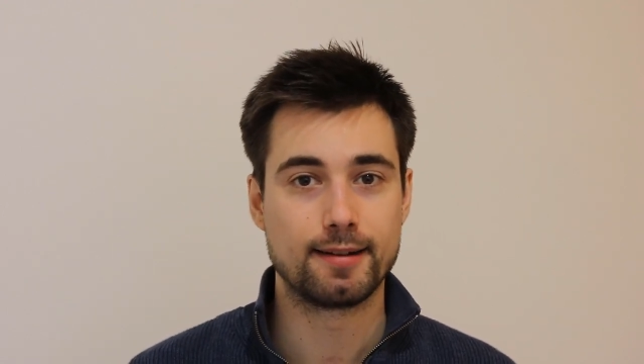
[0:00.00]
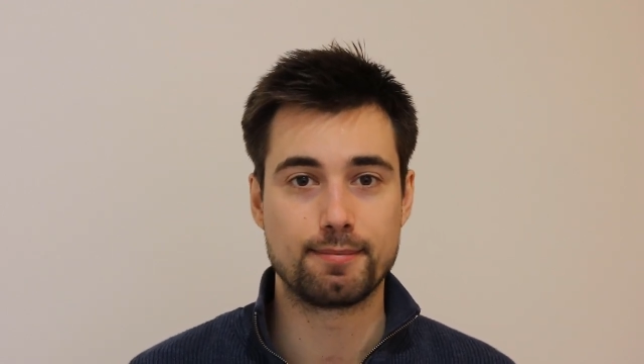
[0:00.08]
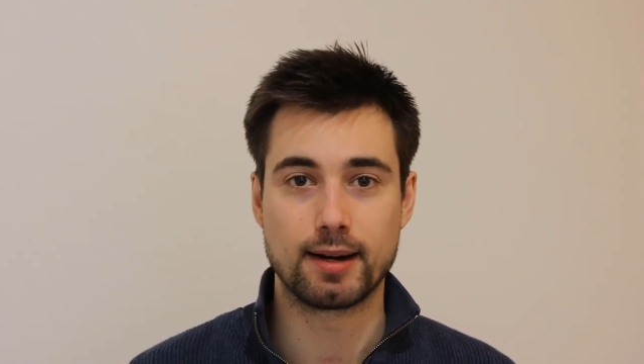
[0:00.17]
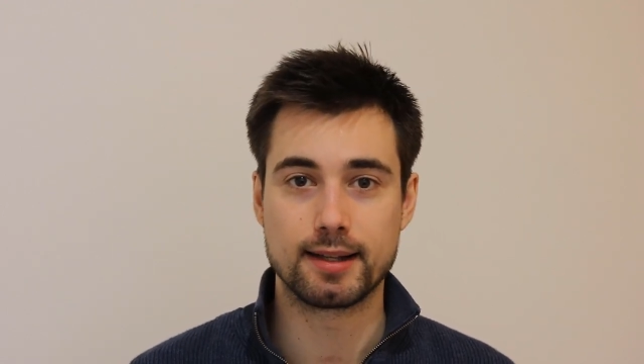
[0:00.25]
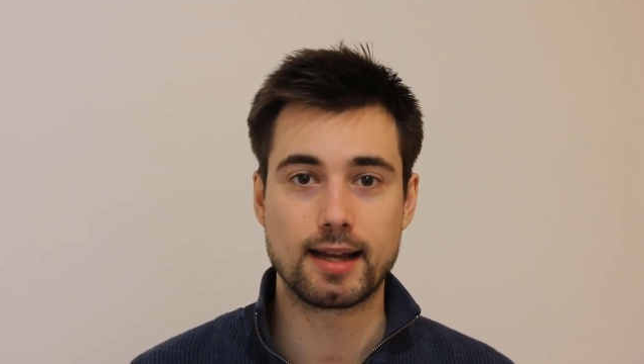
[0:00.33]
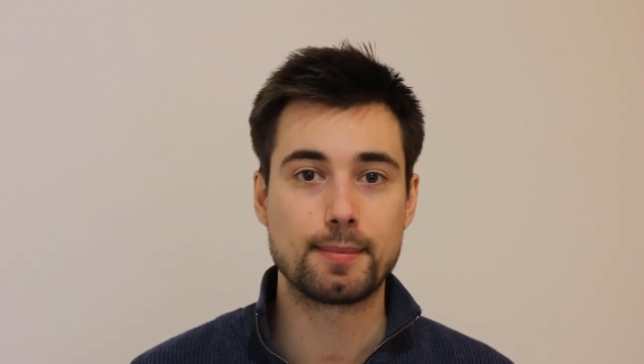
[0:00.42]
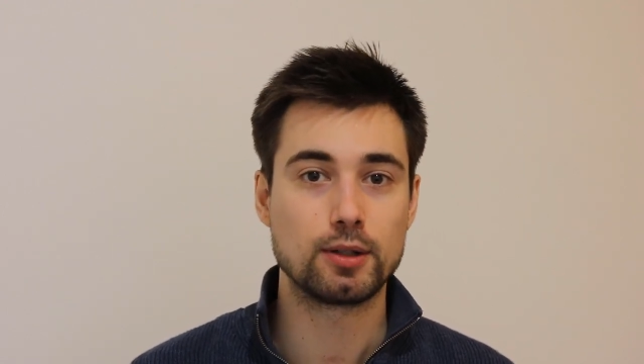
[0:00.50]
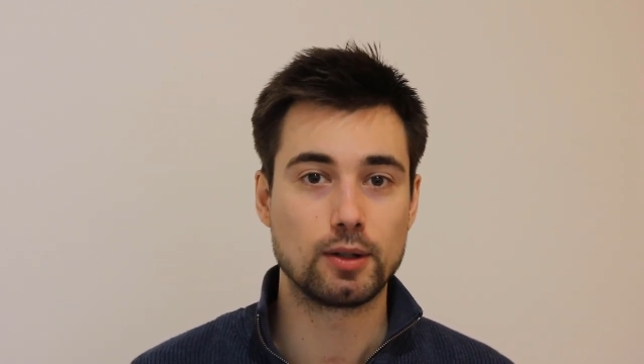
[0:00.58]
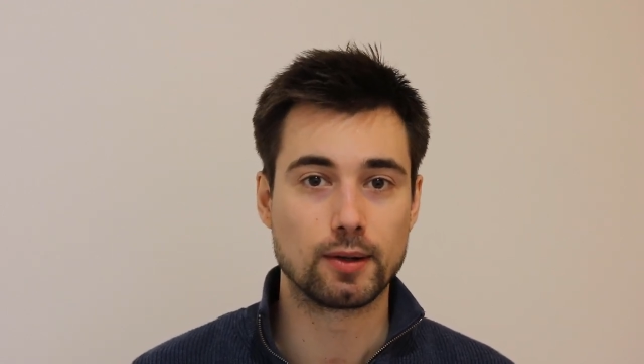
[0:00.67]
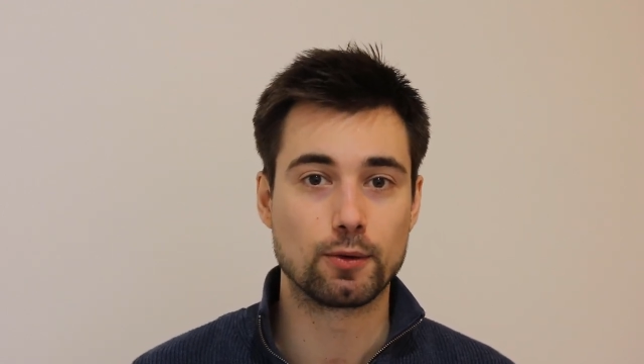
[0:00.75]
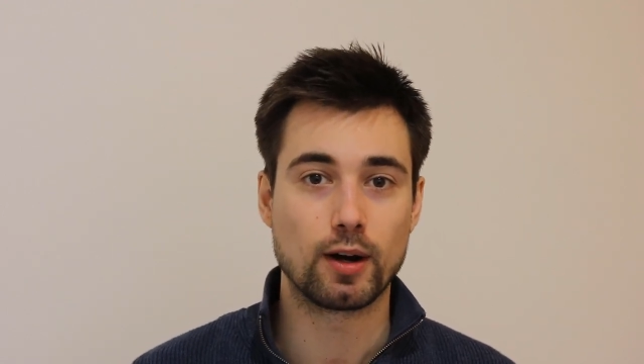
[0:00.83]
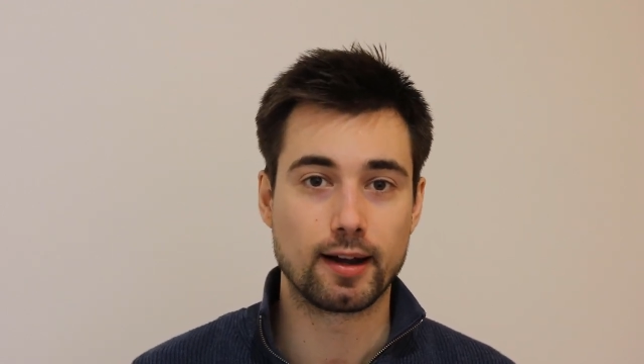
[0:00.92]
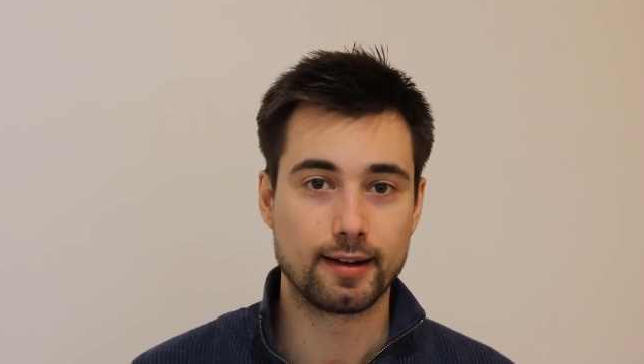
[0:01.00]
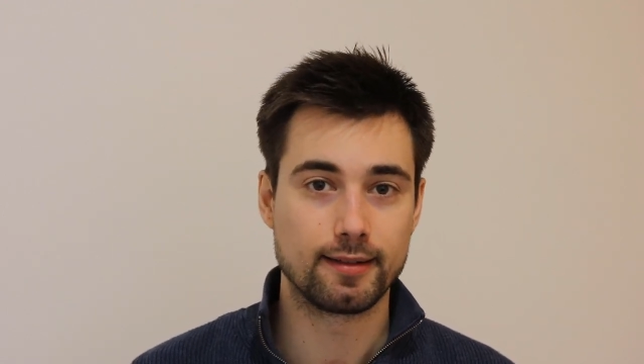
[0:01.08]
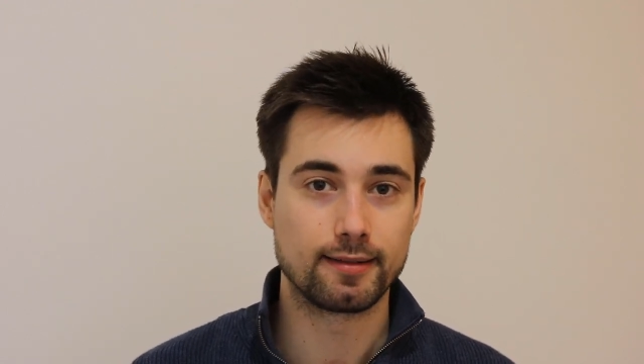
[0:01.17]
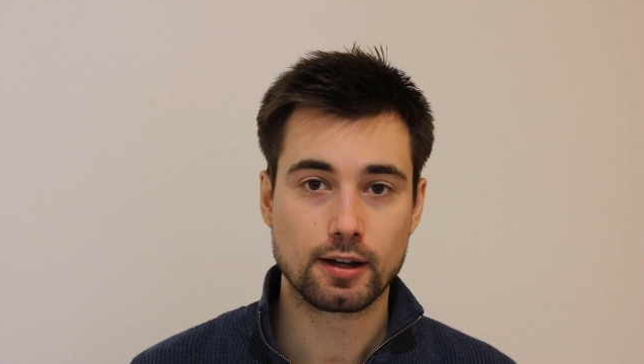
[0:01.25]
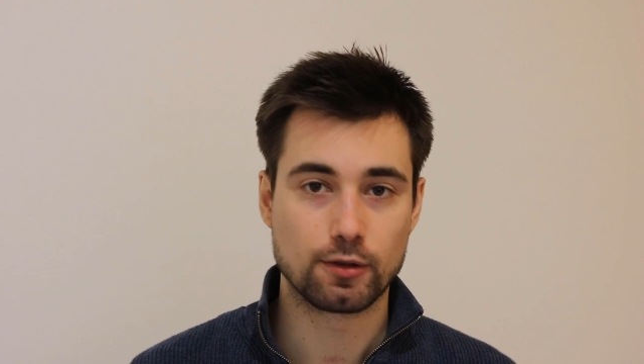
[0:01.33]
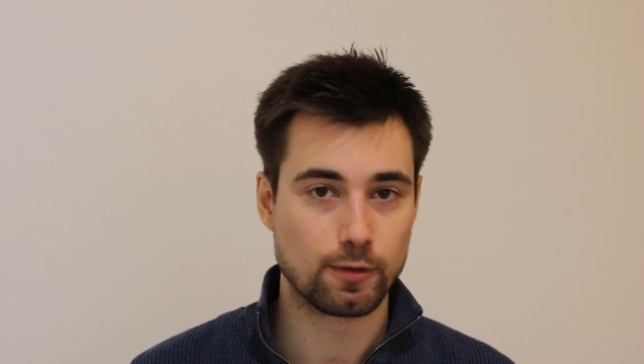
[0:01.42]
but he's absolutely right.
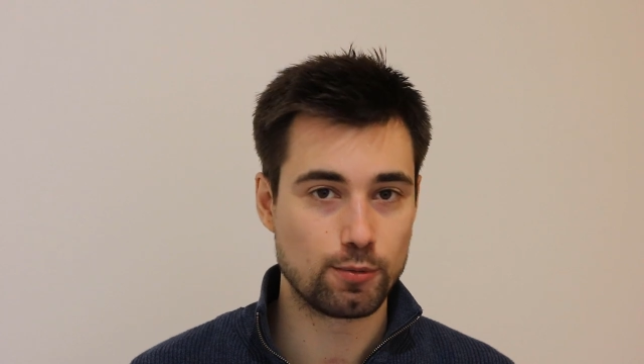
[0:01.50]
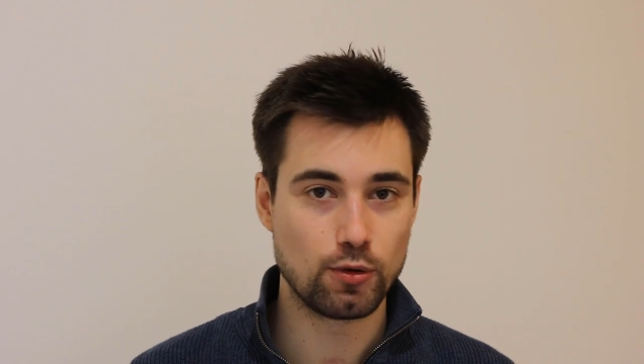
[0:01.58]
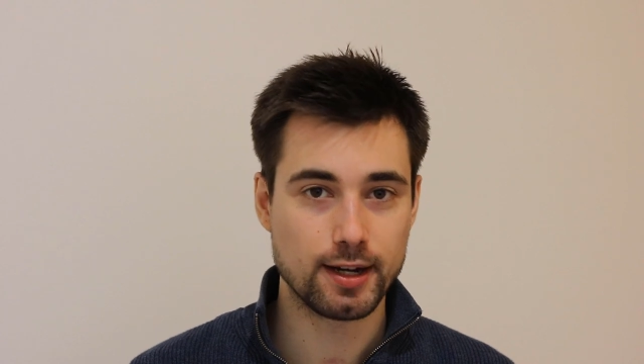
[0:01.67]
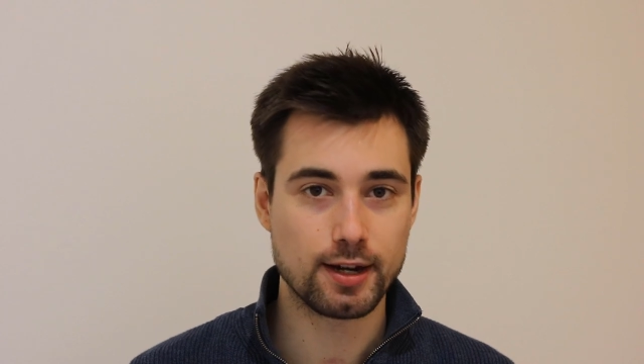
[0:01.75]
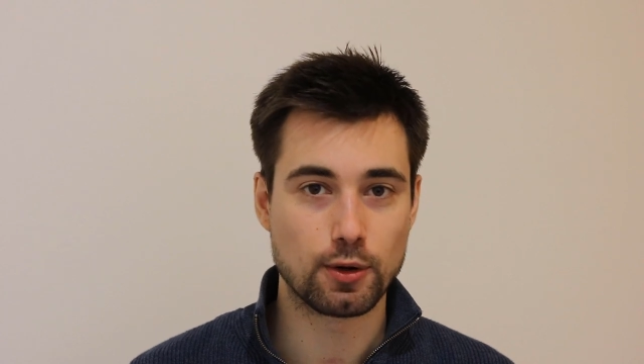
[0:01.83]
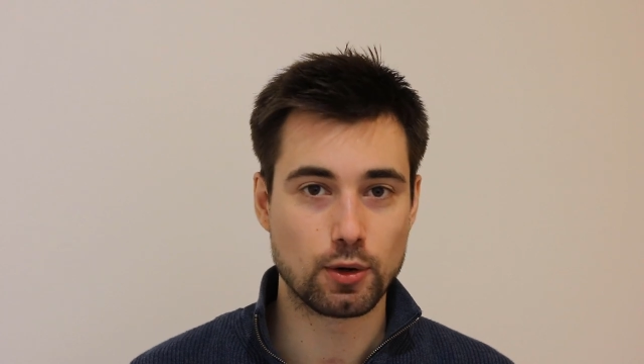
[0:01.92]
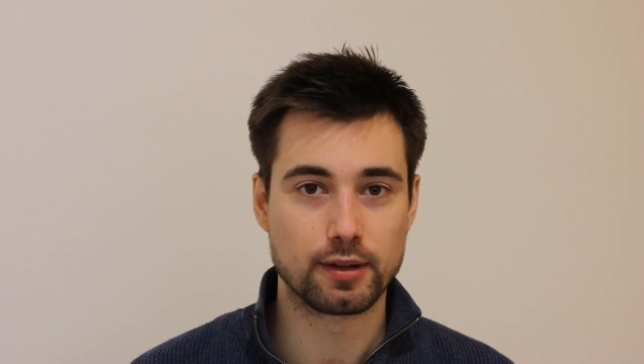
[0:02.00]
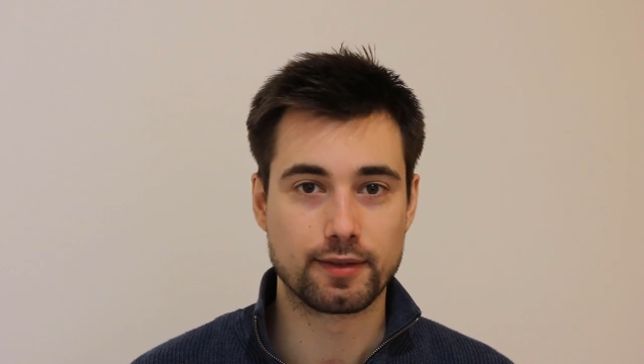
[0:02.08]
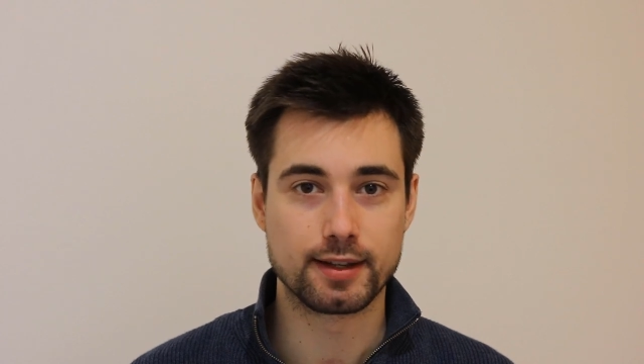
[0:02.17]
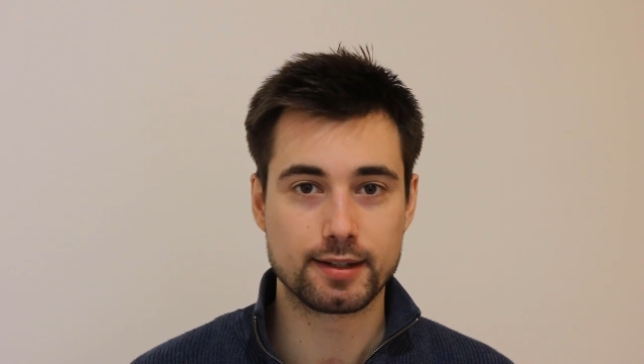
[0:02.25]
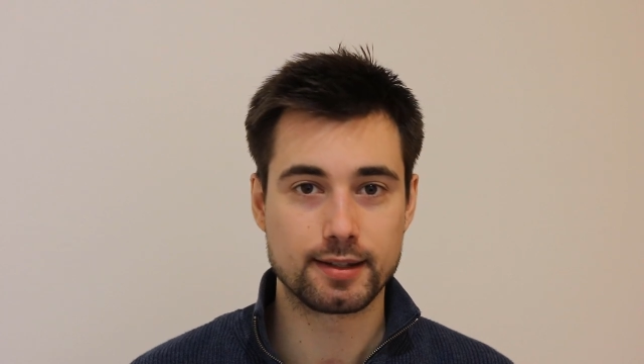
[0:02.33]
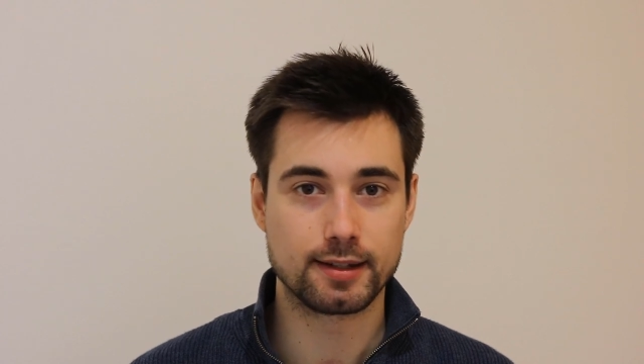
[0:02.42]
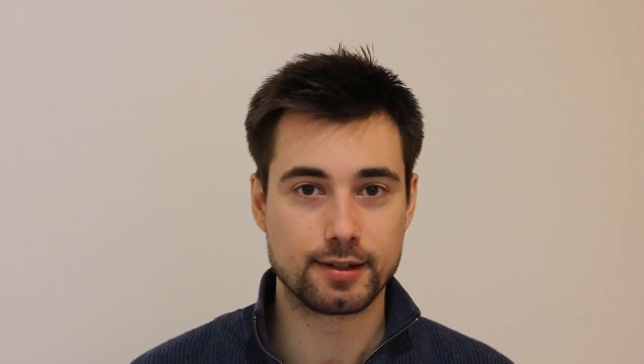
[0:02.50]
Reporting on all of this